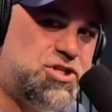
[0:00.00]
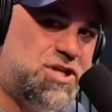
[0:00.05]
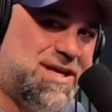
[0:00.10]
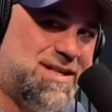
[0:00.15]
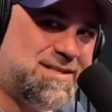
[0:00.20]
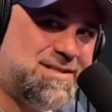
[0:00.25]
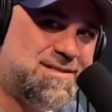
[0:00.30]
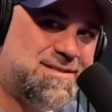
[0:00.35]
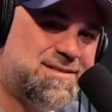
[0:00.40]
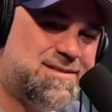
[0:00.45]
My
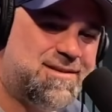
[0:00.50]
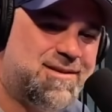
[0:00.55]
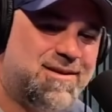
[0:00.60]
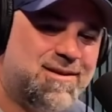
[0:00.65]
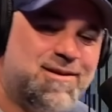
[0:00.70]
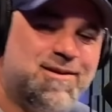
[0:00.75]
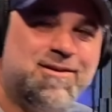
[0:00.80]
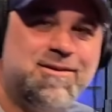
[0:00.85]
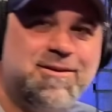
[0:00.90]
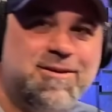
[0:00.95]
dad
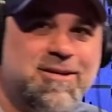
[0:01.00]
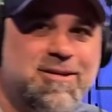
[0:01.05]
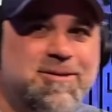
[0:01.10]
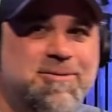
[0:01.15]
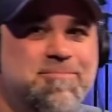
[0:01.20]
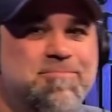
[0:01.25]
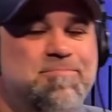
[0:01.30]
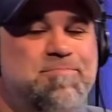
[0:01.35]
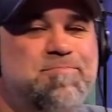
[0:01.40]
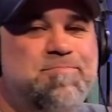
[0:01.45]
seemed to
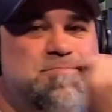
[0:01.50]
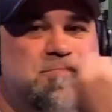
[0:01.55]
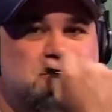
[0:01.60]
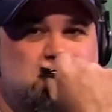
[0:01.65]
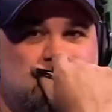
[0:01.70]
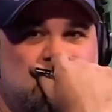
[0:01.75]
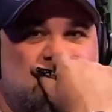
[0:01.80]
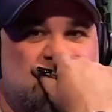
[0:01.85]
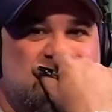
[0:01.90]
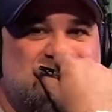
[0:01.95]
need tuning
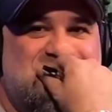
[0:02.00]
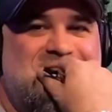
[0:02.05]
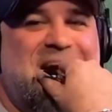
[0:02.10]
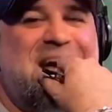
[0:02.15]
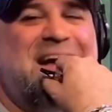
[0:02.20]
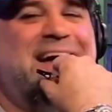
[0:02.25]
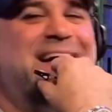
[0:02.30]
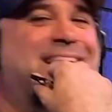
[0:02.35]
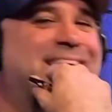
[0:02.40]
more often than